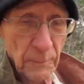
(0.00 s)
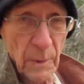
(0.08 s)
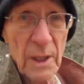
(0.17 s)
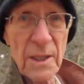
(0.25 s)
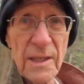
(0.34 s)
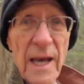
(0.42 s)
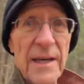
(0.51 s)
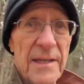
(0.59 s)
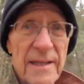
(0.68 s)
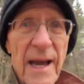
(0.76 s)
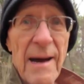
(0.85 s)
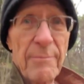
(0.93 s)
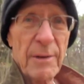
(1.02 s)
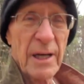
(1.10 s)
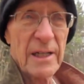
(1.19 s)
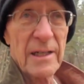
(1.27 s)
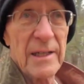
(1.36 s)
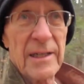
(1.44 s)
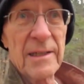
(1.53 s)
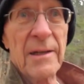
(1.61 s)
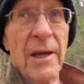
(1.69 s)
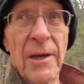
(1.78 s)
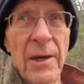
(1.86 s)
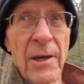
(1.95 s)
It's on a topic
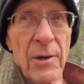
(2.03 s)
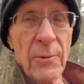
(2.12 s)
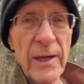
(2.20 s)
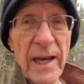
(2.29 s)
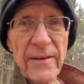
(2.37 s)
we